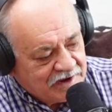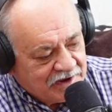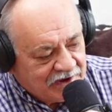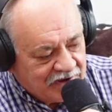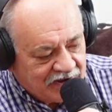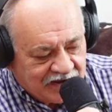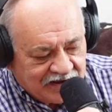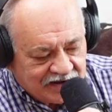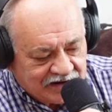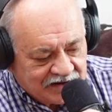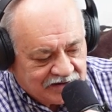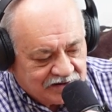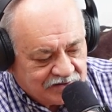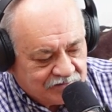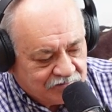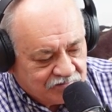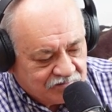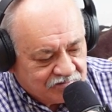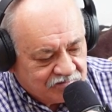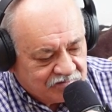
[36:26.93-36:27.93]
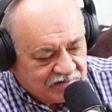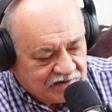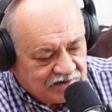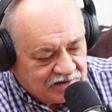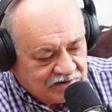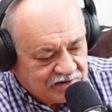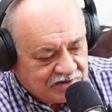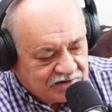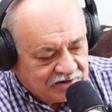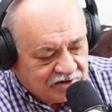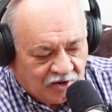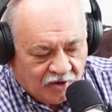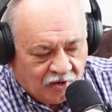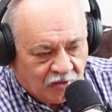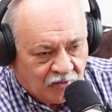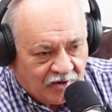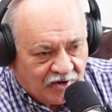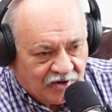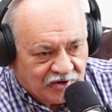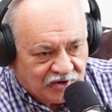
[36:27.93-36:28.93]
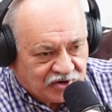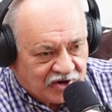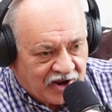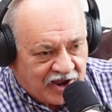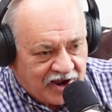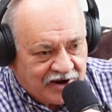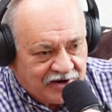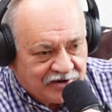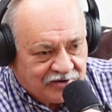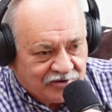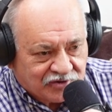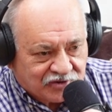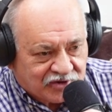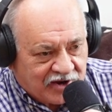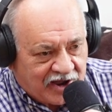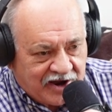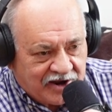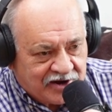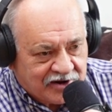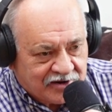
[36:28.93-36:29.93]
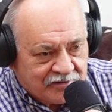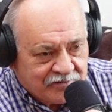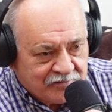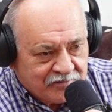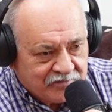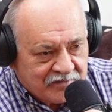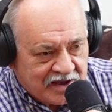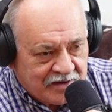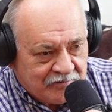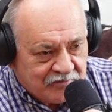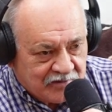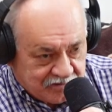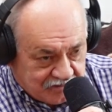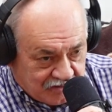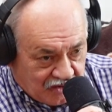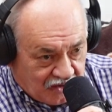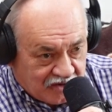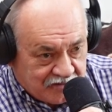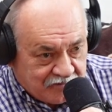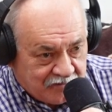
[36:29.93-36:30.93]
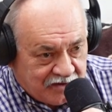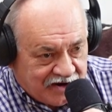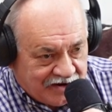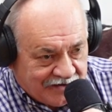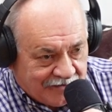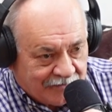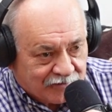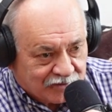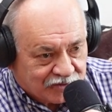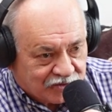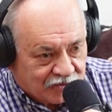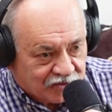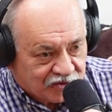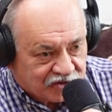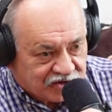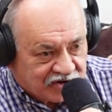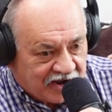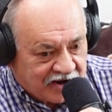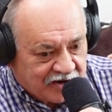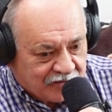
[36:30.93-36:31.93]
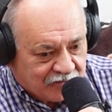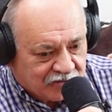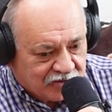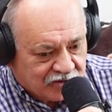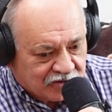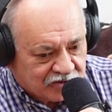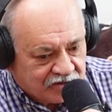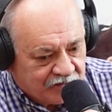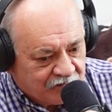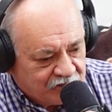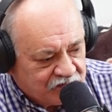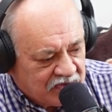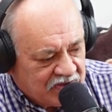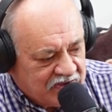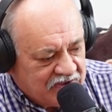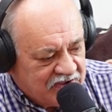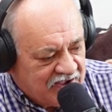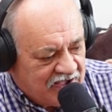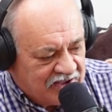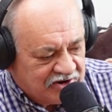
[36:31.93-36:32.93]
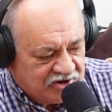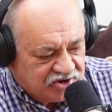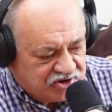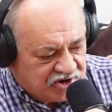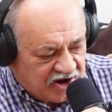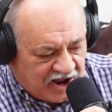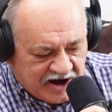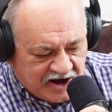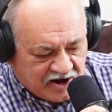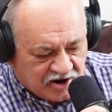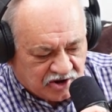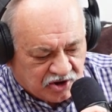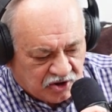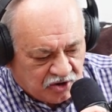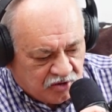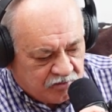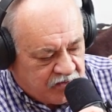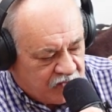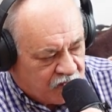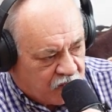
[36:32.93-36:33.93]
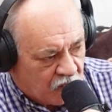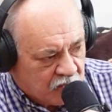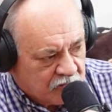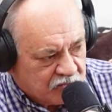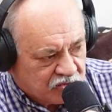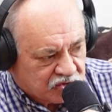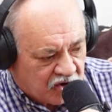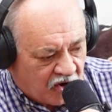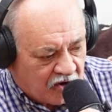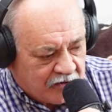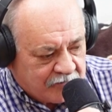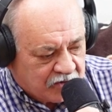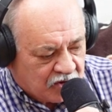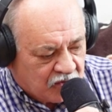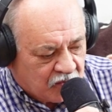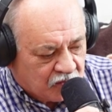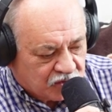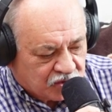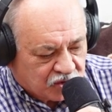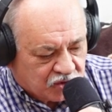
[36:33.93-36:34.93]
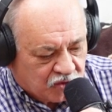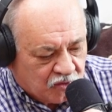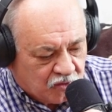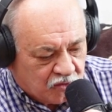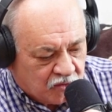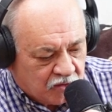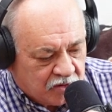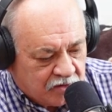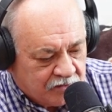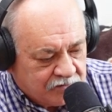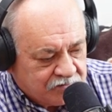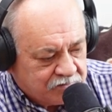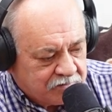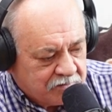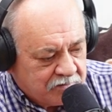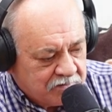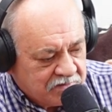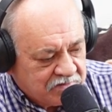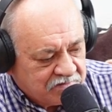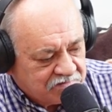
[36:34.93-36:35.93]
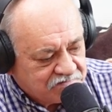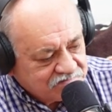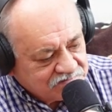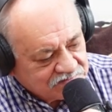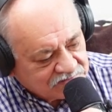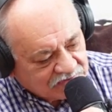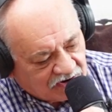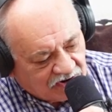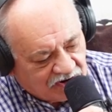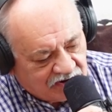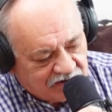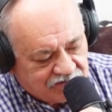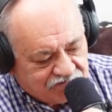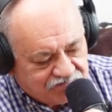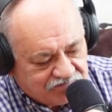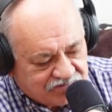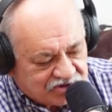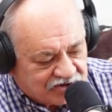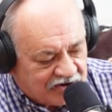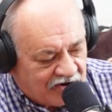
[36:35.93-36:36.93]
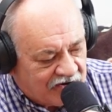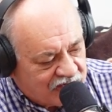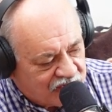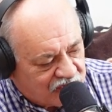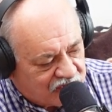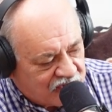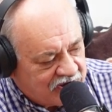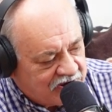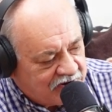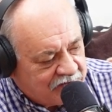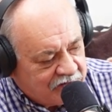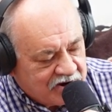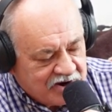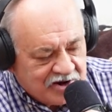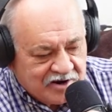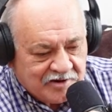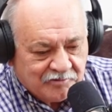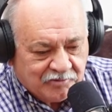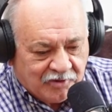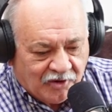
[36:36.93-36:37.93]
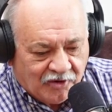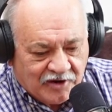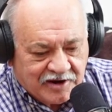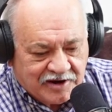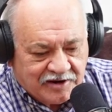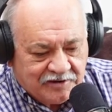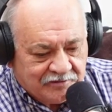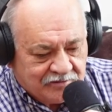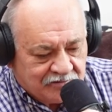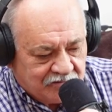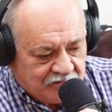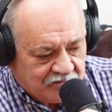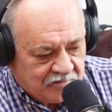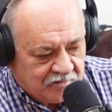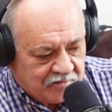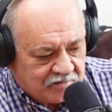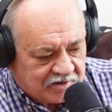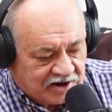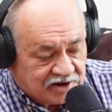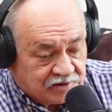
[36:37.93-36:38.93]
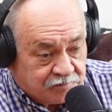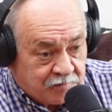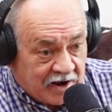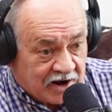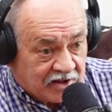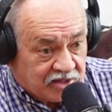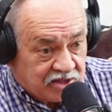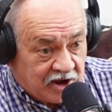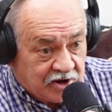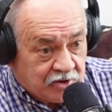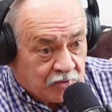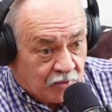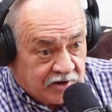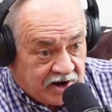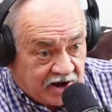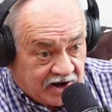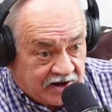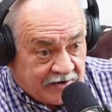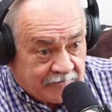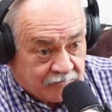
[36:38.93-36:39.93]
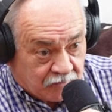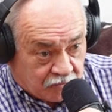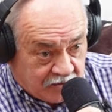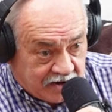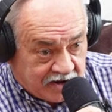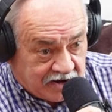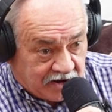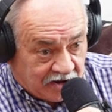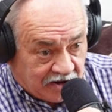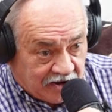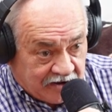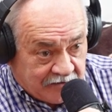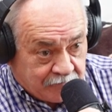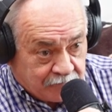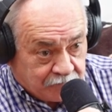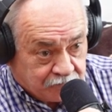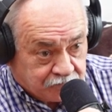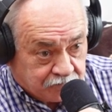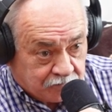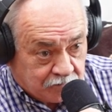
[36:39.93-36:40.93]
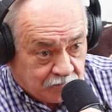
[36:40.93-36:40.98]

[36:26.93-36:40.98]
And no, I stayed there. Had my mind made up I was going to stay to work. And a day or two before it was time to go to school, I started to think, boy, because back then you only had to have grade 11.